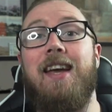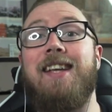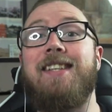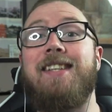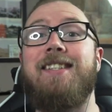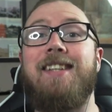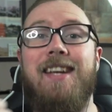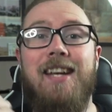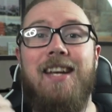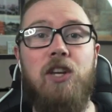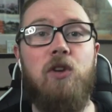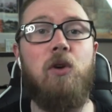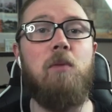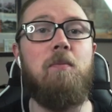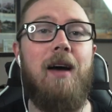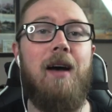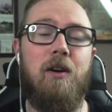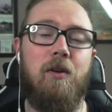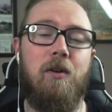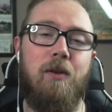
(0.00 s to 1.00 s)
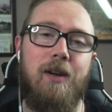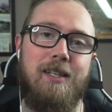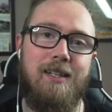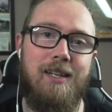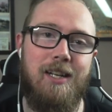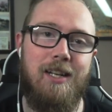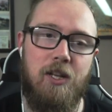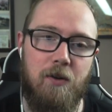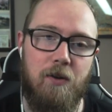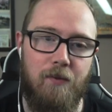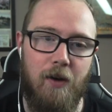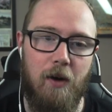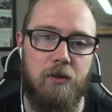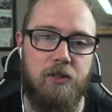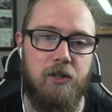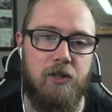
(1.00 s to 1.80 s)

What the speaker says: isn't in your bag or isn't in your vault.